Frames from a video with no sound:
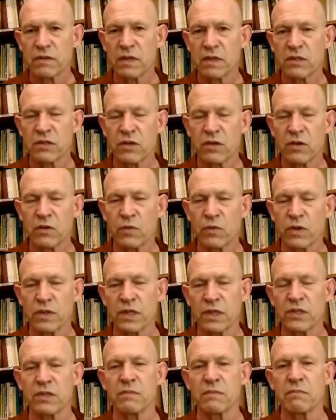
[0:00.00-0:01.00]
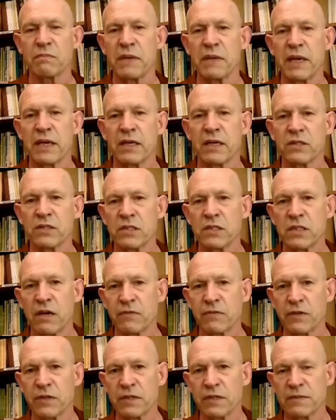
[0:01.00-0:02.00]
The external world doesn't make us
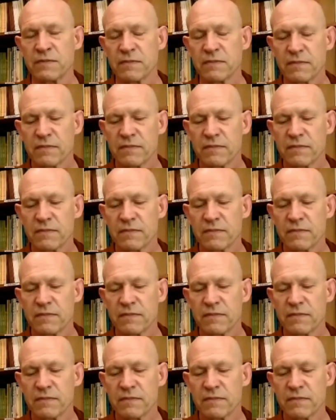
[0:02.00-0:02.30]
suffer.